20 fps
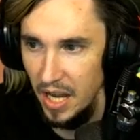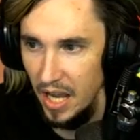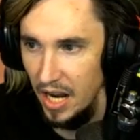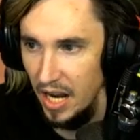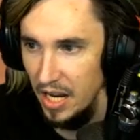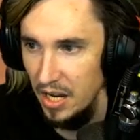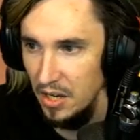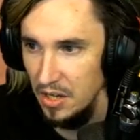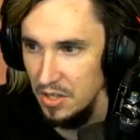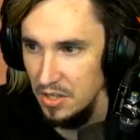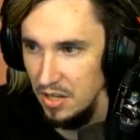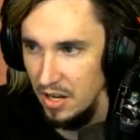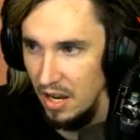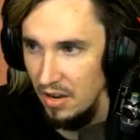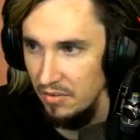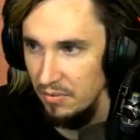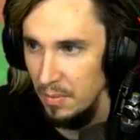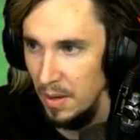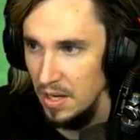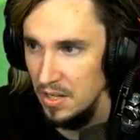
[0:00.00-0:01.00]
and I also
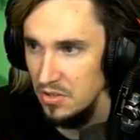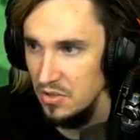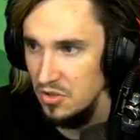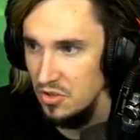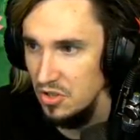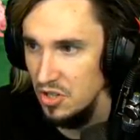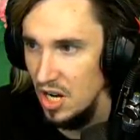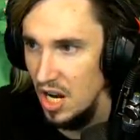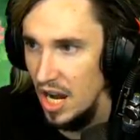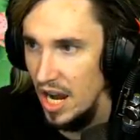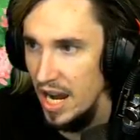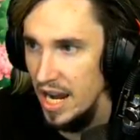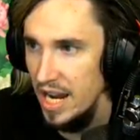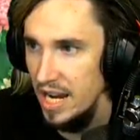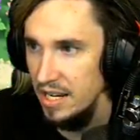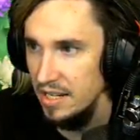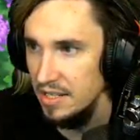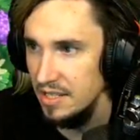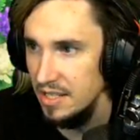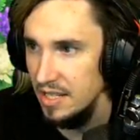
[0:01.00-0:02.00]
have a
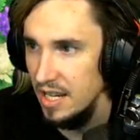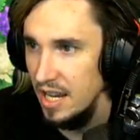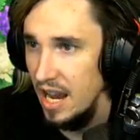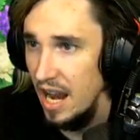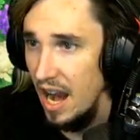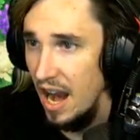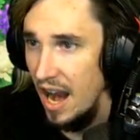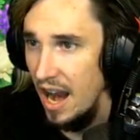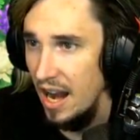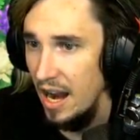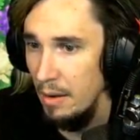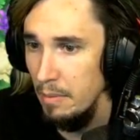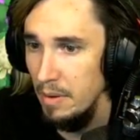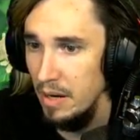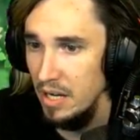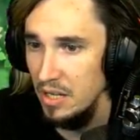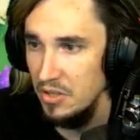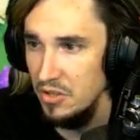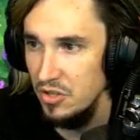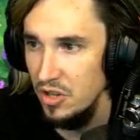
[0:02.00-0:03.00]
giant, and I mean
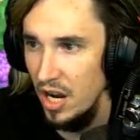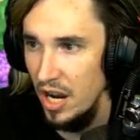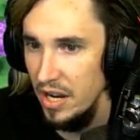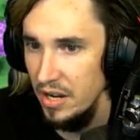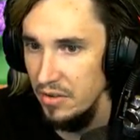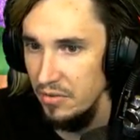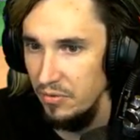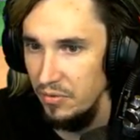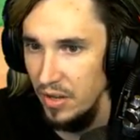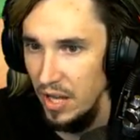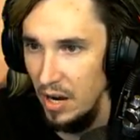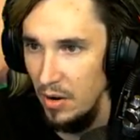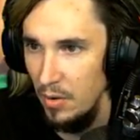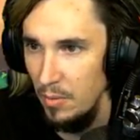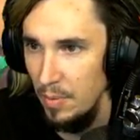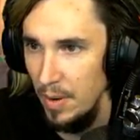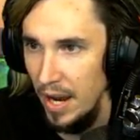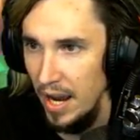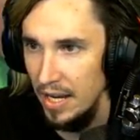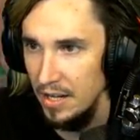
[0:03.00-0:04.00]
a giant flower
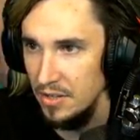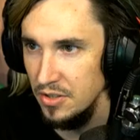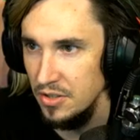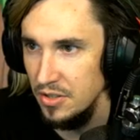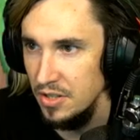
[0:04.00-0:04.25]
patch.